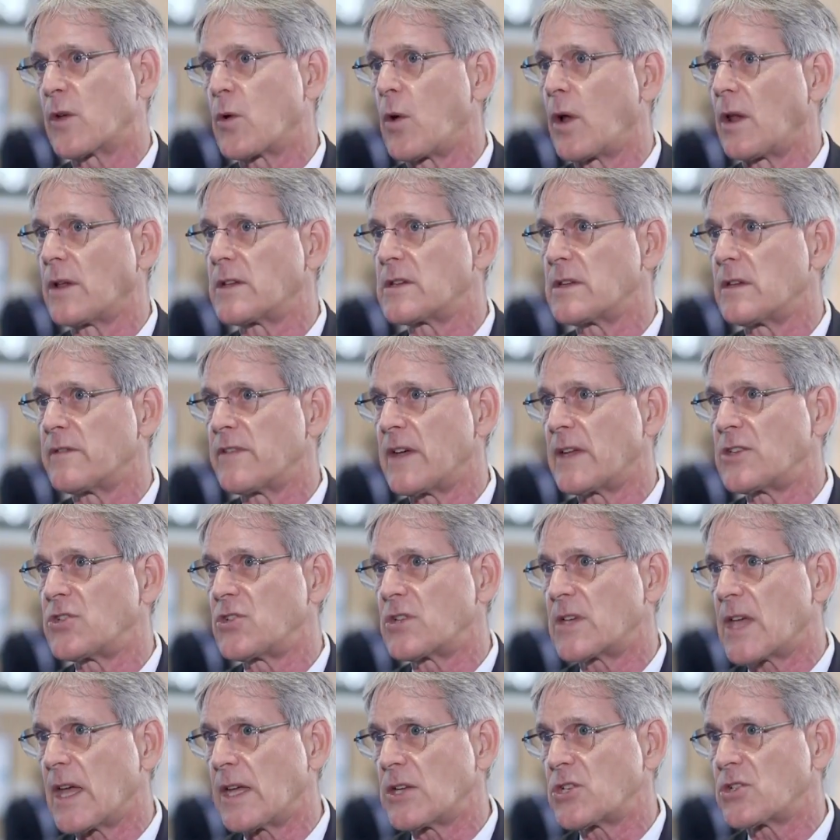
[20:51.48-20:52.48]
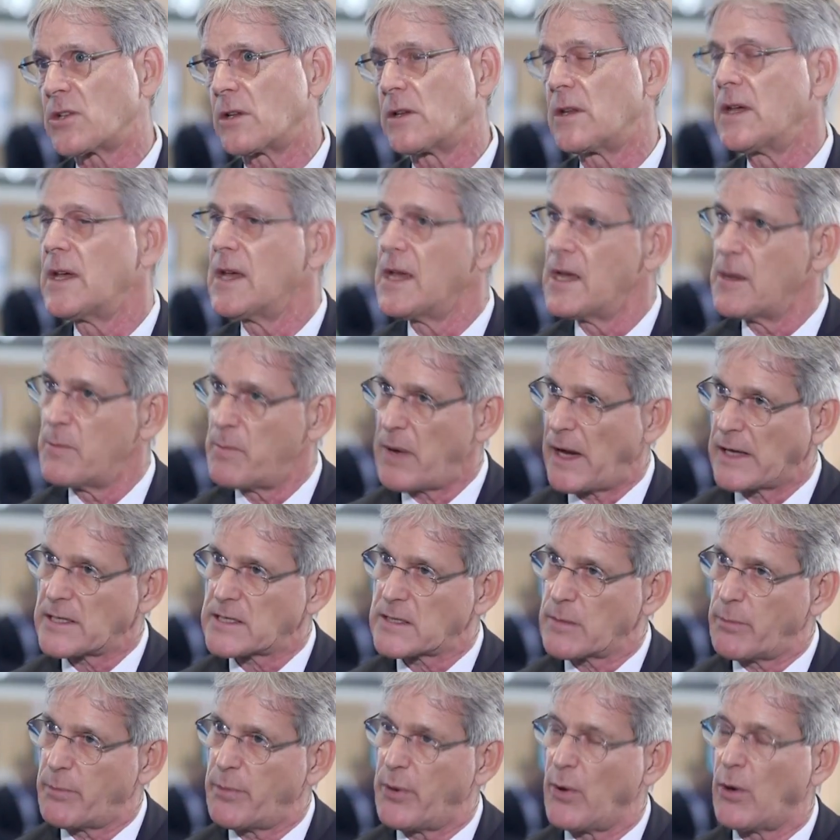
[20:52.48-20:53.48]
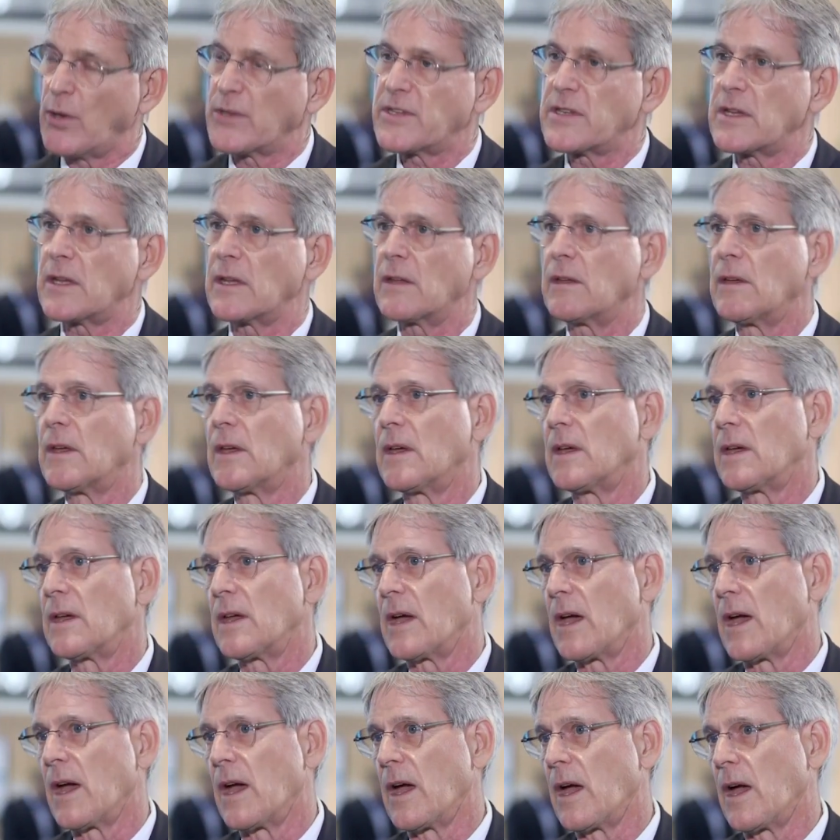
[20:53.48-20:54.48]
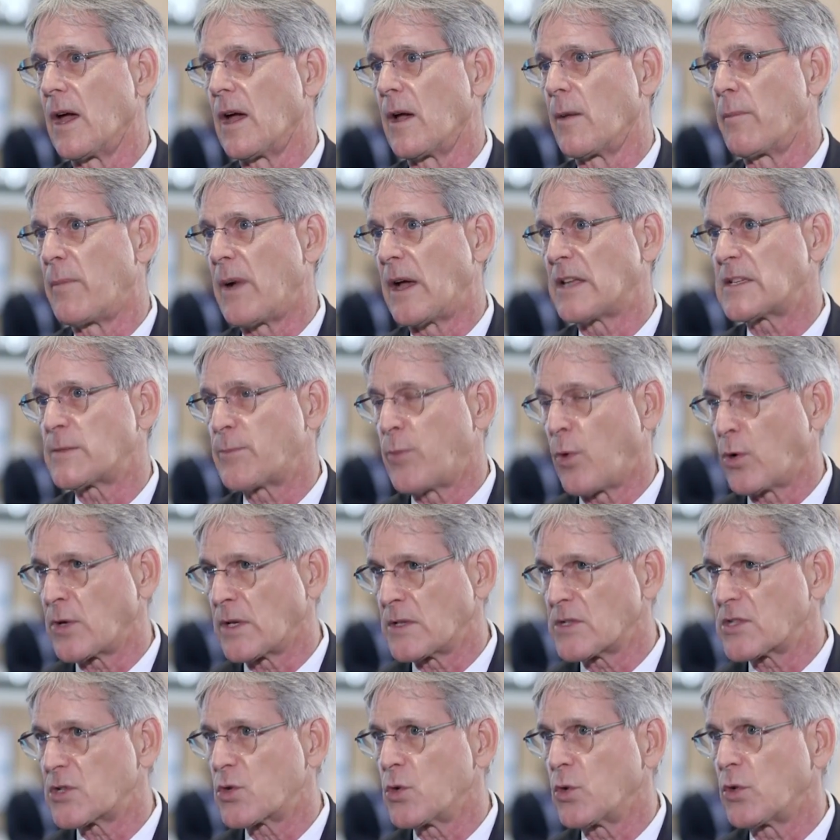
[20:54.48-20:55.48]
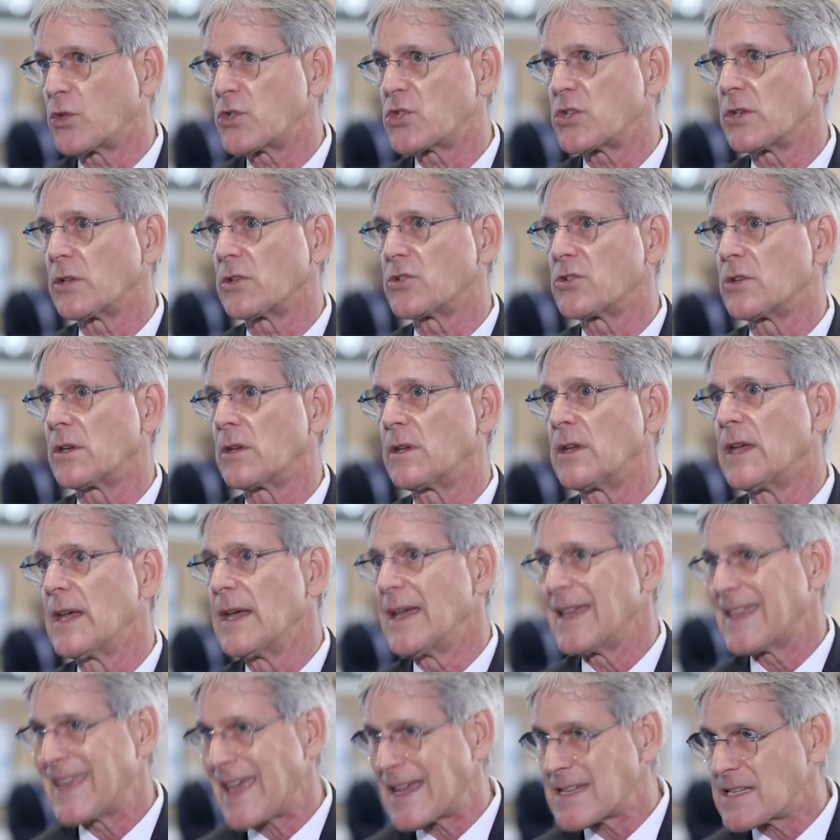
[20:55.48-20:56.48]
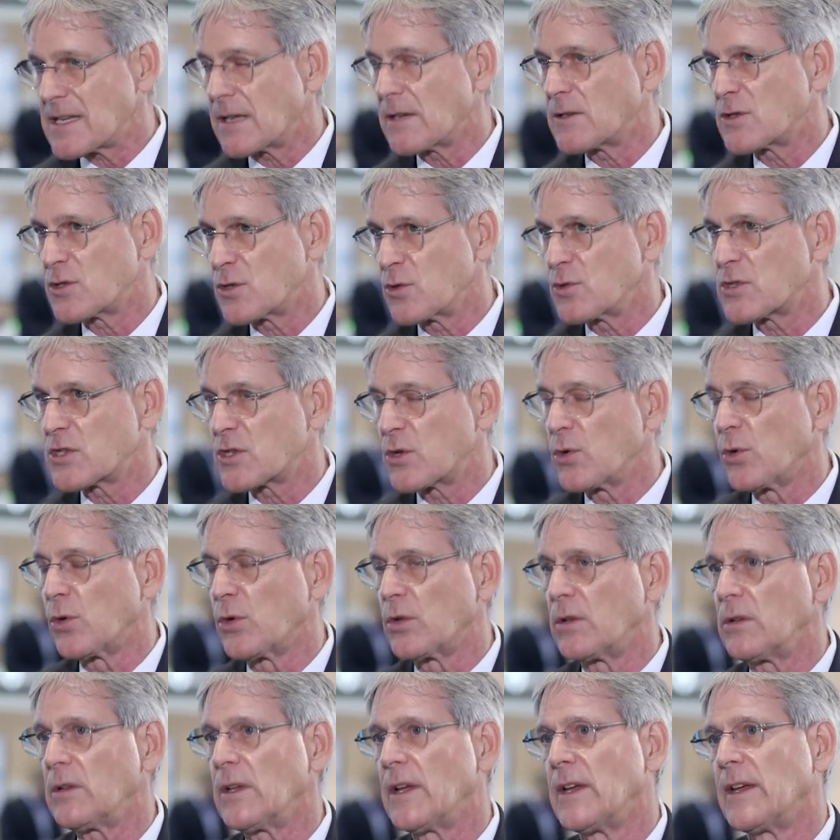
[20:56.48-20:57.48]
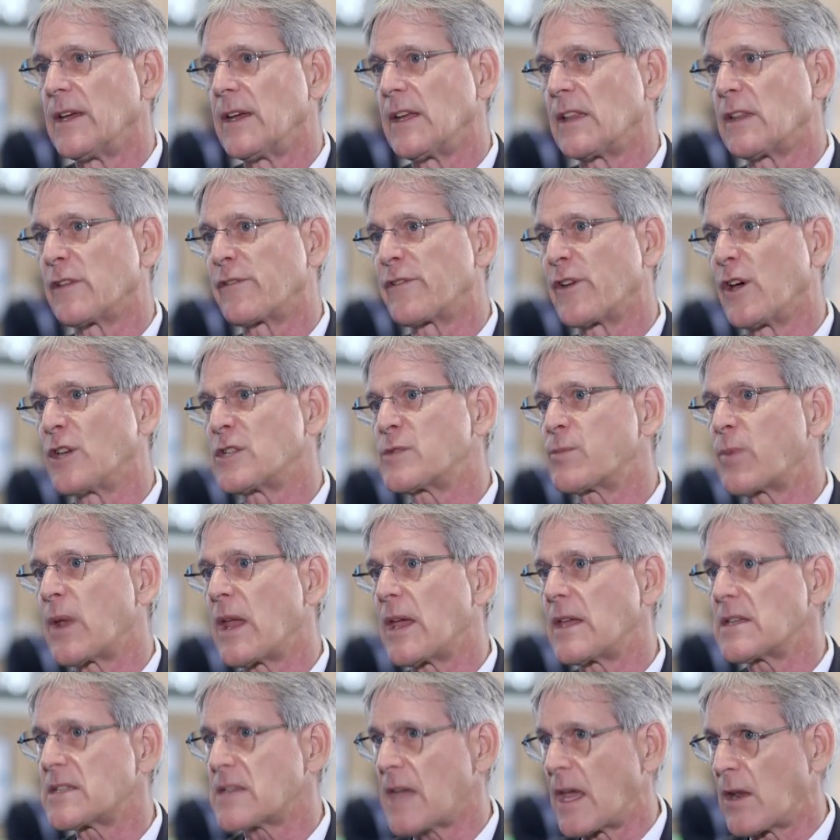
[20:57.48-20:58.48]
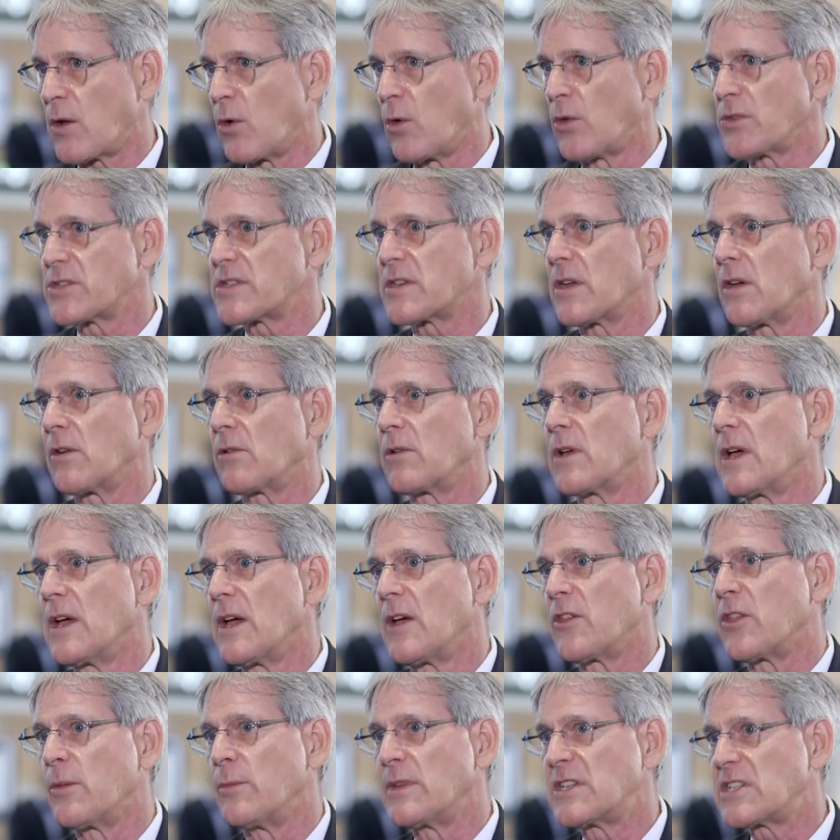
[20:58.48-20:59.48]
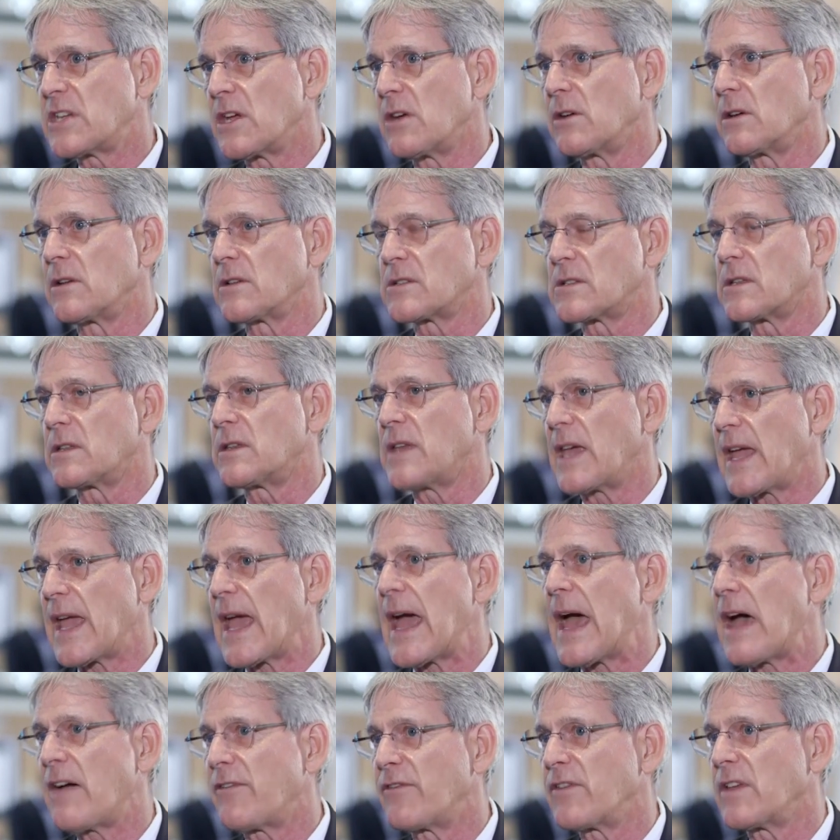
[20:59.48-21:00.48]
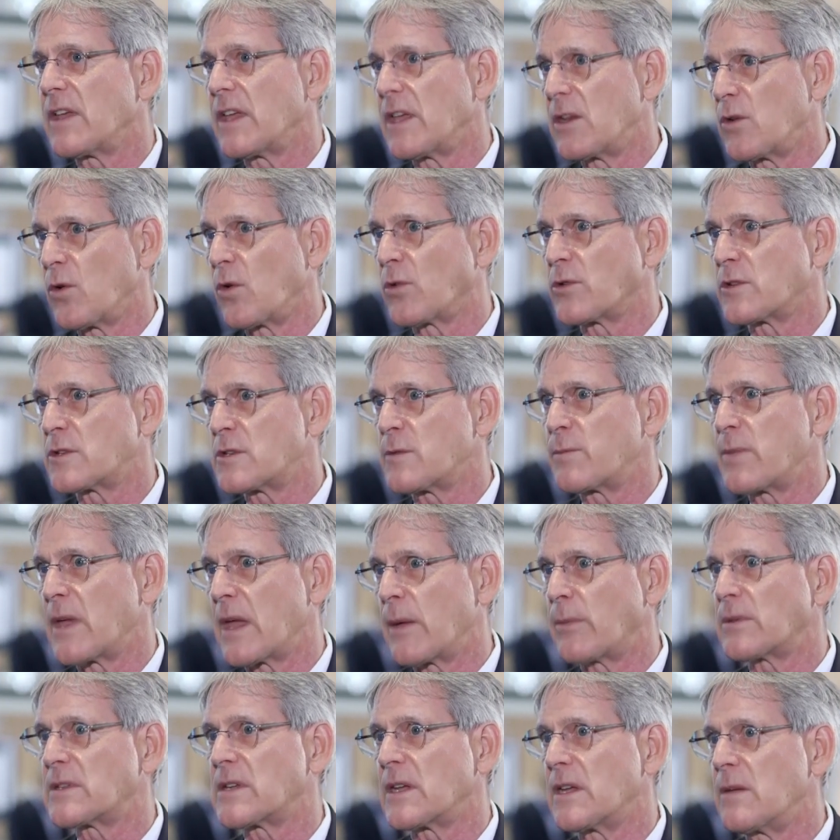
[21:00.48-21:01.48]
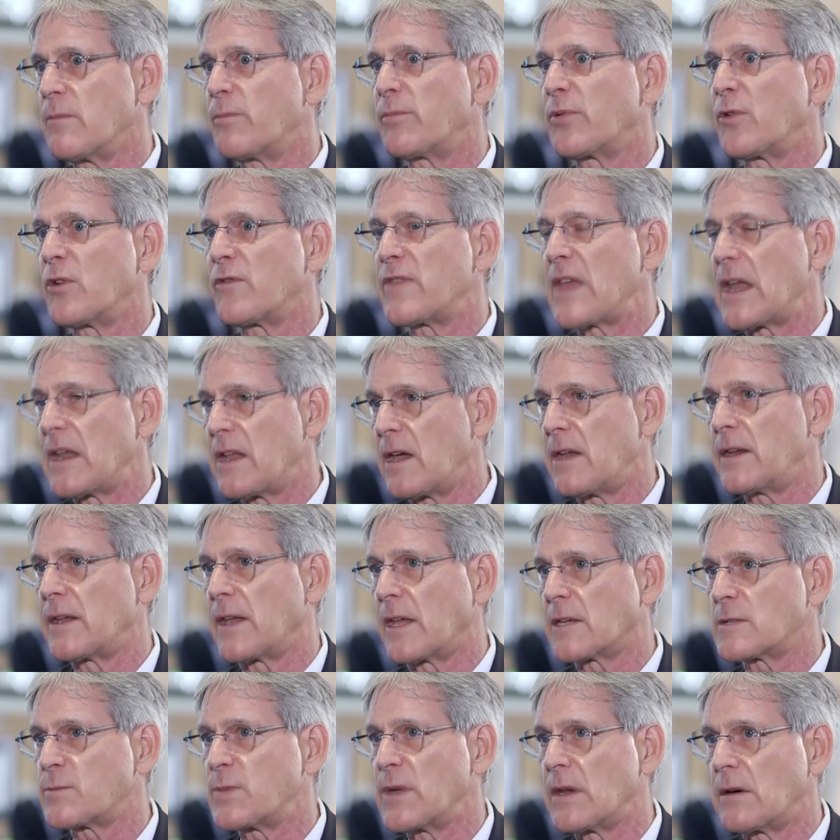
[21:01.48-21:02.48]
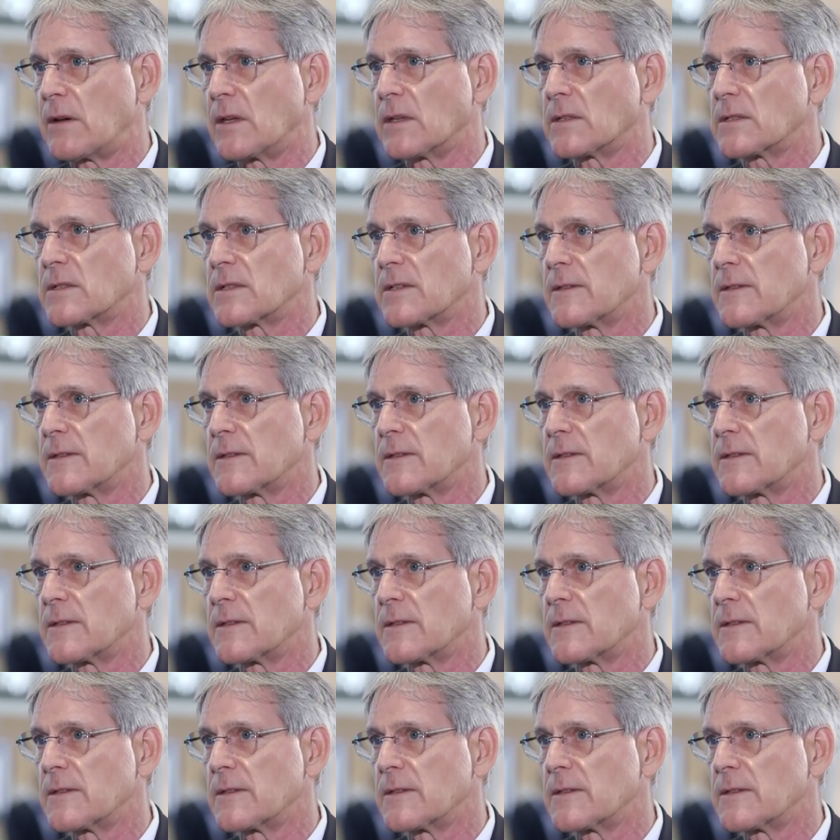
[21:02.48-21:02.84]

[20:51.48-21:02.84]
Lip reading: the quality of education by supporting school children, getting to school in the first place, and also the materials that they have in order to be able to improve their learning experience.